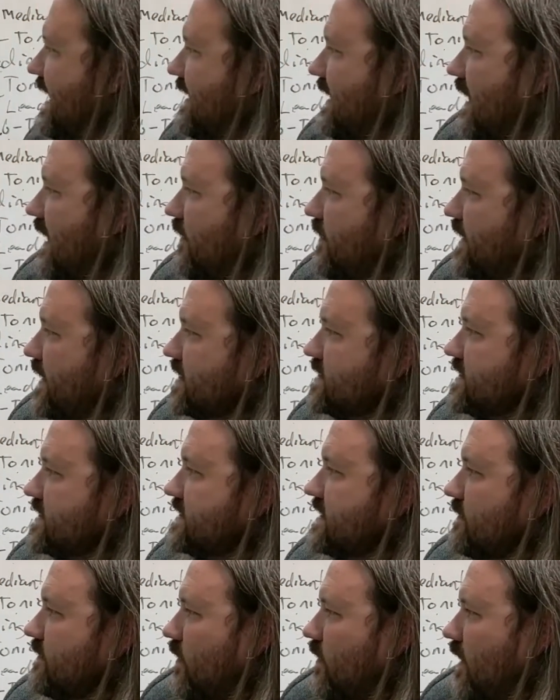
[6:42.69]
Now
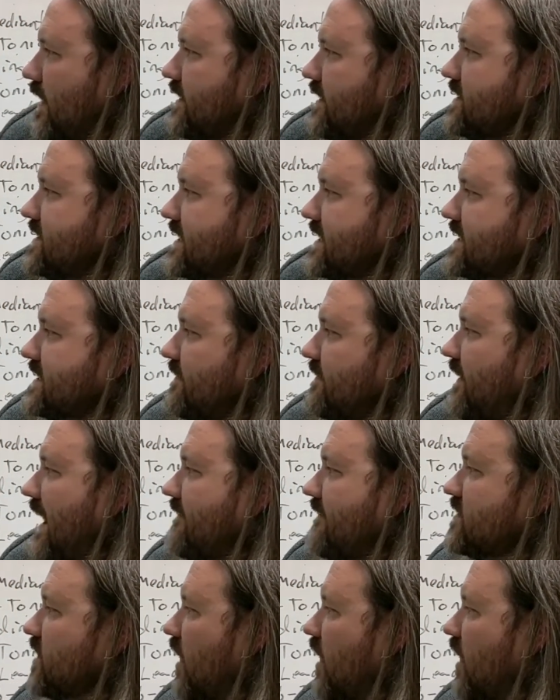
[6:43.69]
this one, 6 to 5,